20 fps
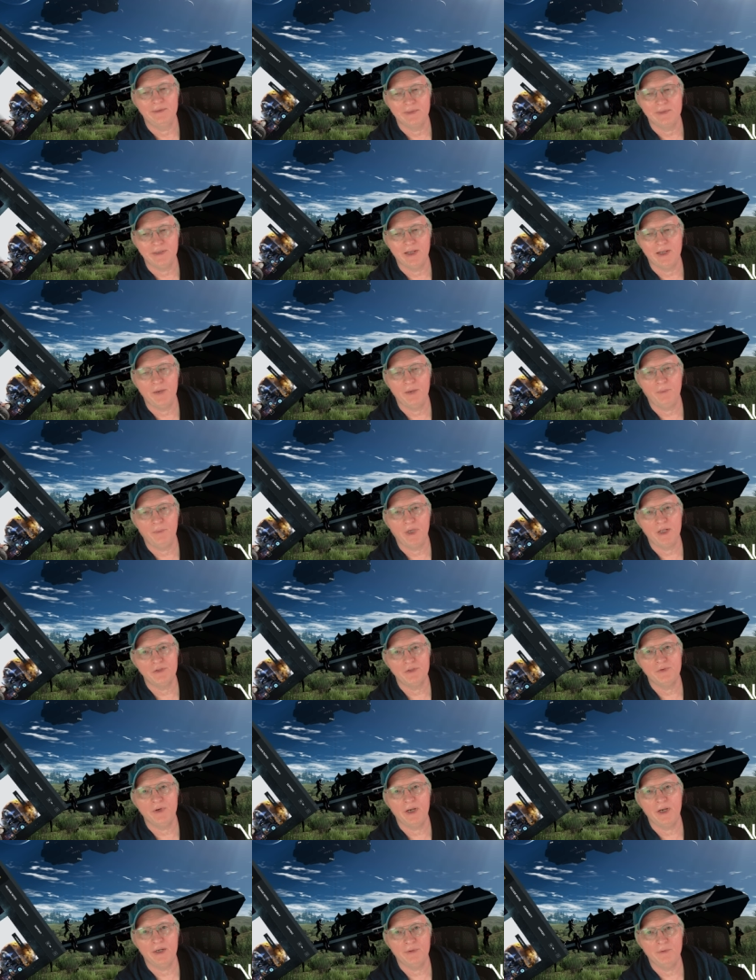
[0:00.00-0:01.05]
Tonight when I
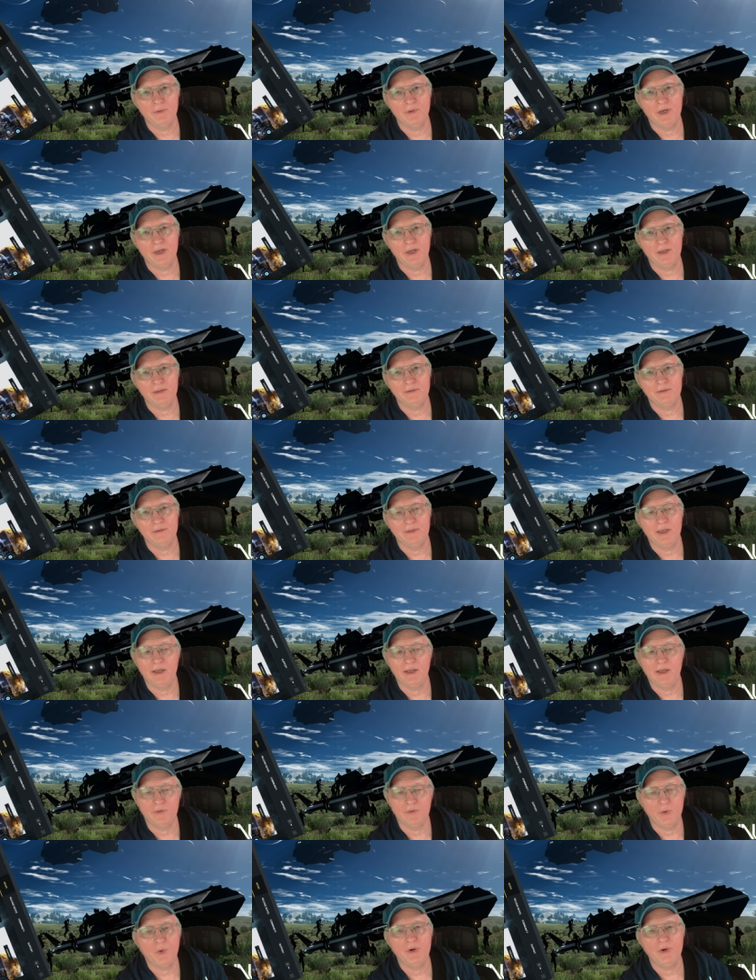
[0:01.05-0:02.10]
tried to run it, it
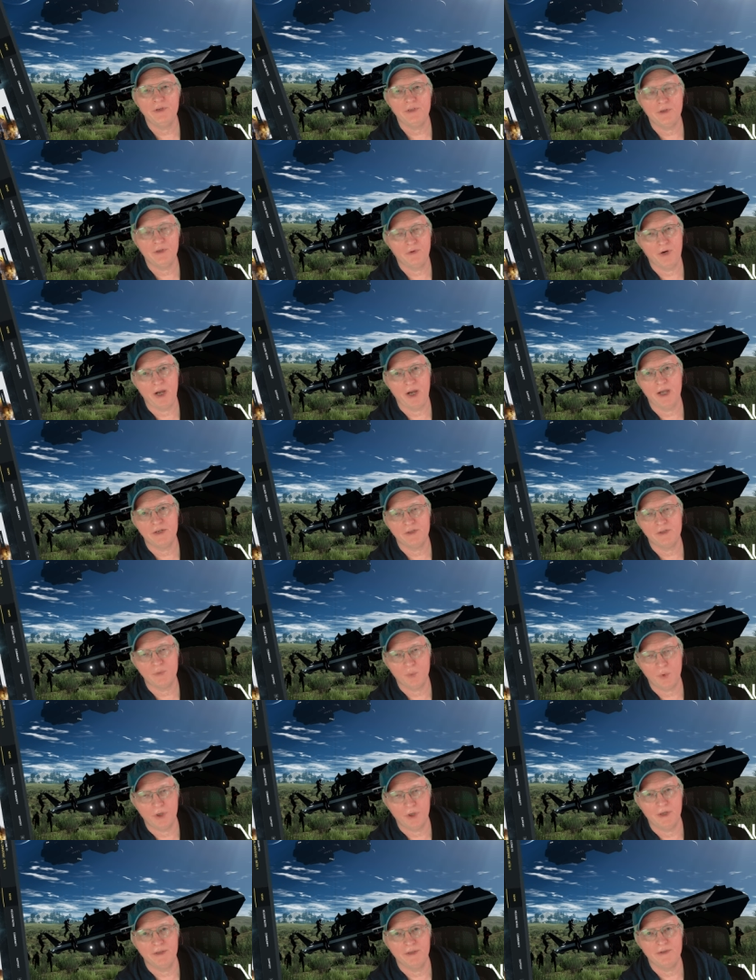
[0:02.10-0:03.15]
of course crashed
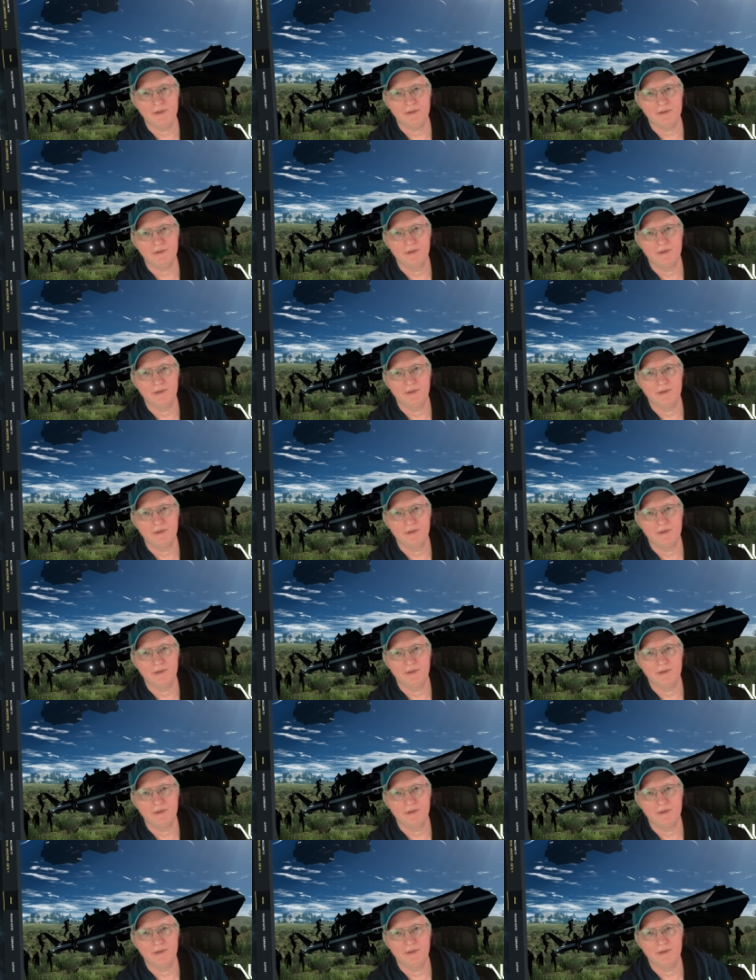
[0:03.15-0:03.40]
once,